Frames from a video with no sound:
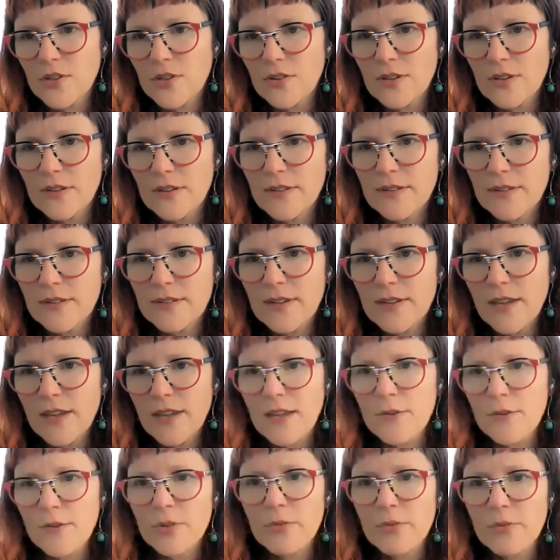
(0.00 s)
You can
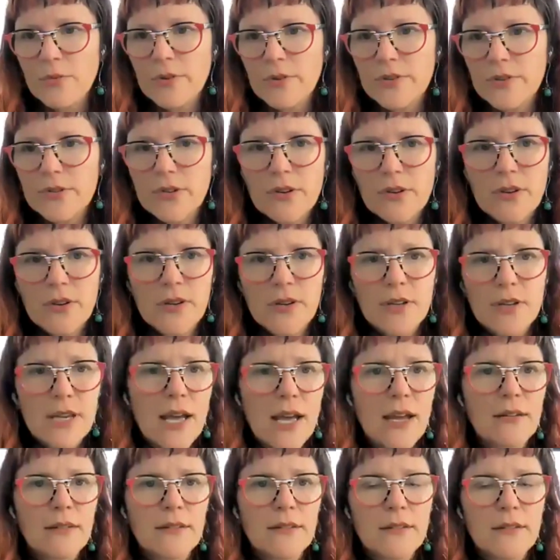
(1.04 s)
stay with what you're good
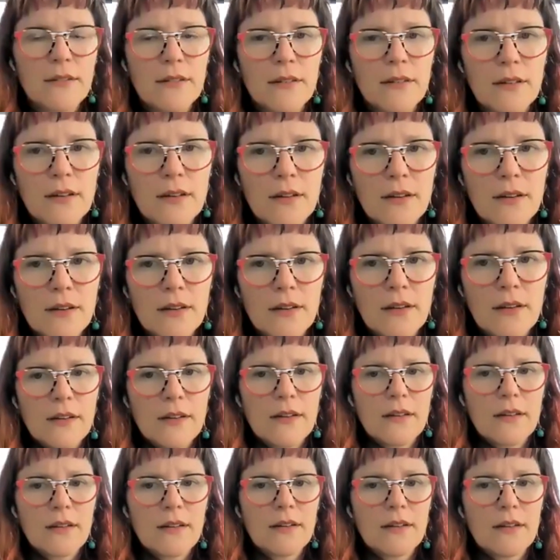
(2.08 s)
at,
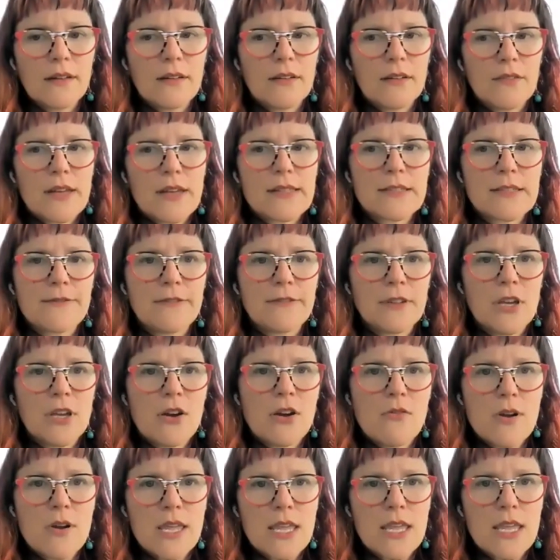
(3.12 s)
if that's
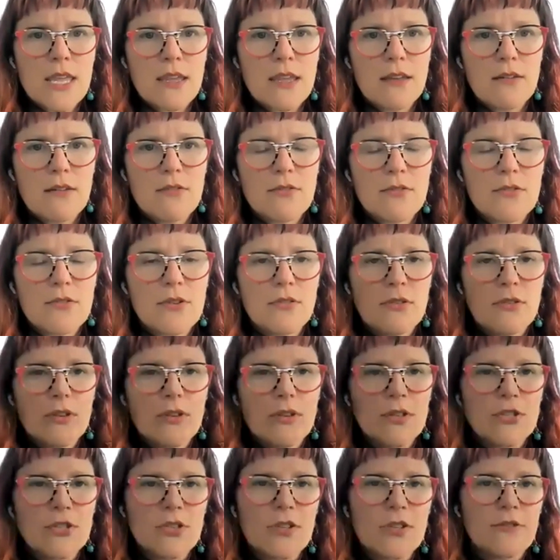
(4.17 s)
flowing, or you
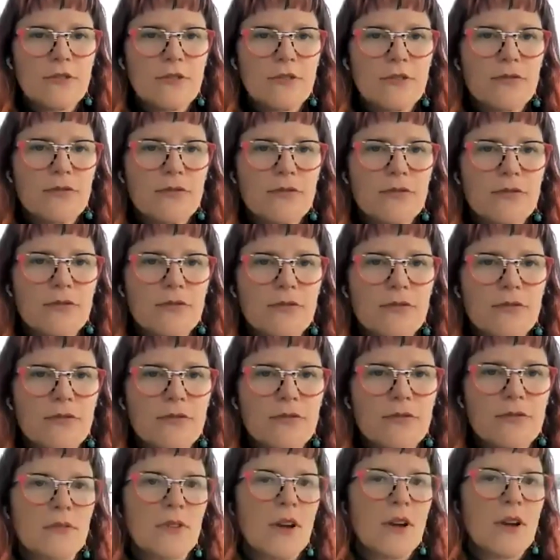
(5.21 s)
could shift to
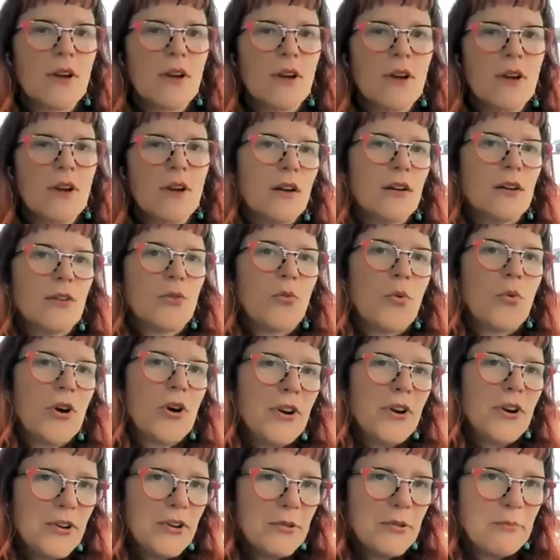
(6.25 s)
what
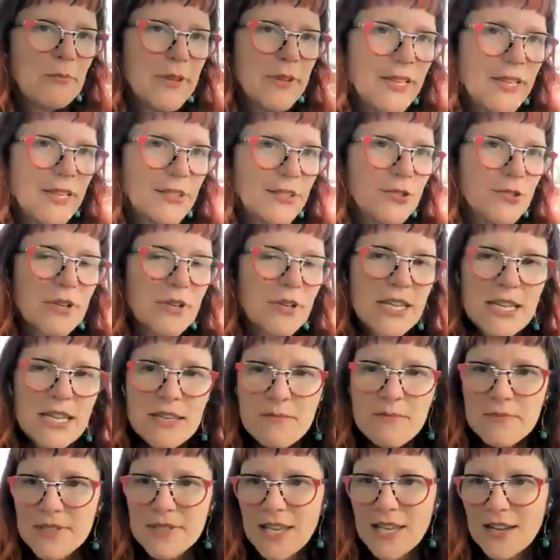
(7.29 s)
are your big
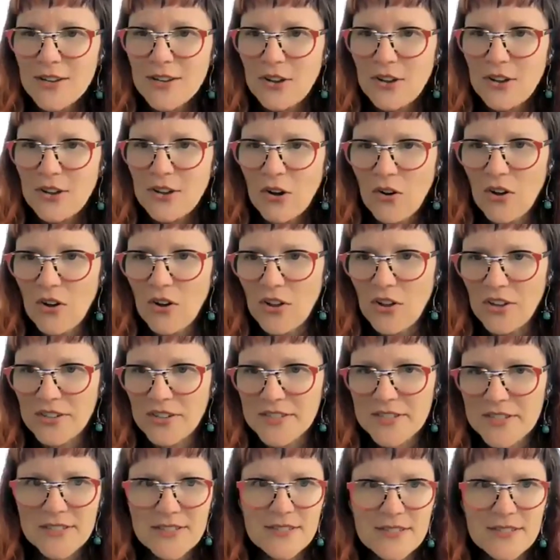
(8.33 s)
dreams and goals?